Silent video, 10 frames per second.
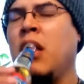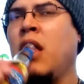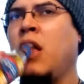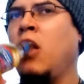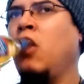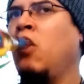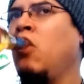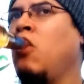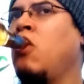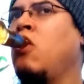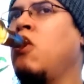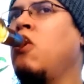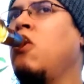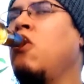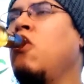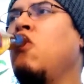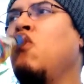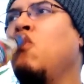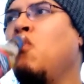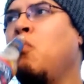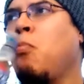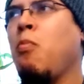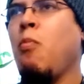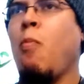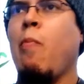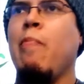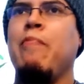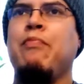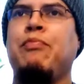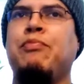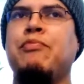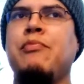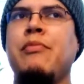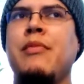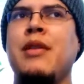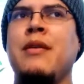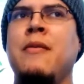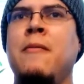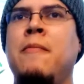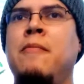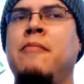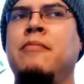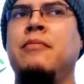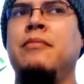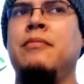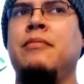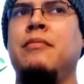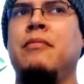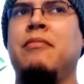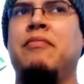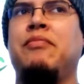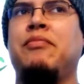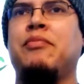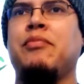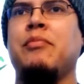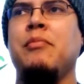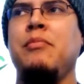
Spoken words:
[no speech]